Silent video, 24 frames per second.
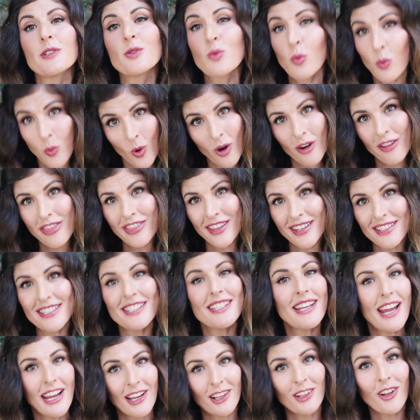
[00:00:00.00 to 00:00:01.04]
is worth it to
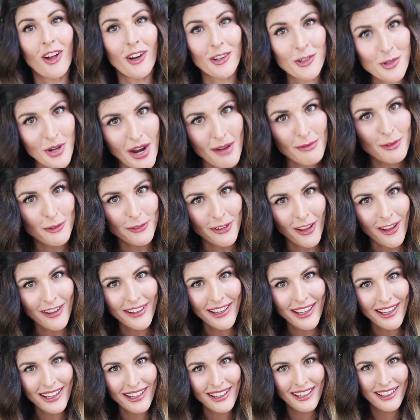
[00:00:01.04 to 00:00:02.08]
take along travel
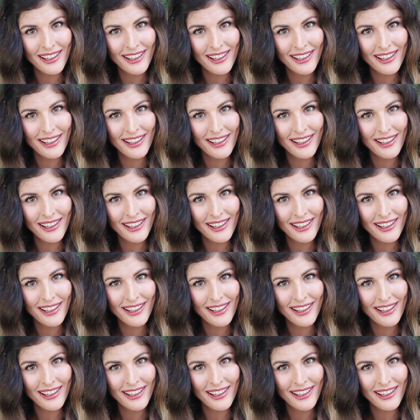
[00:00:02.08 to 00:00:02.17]
vlogging.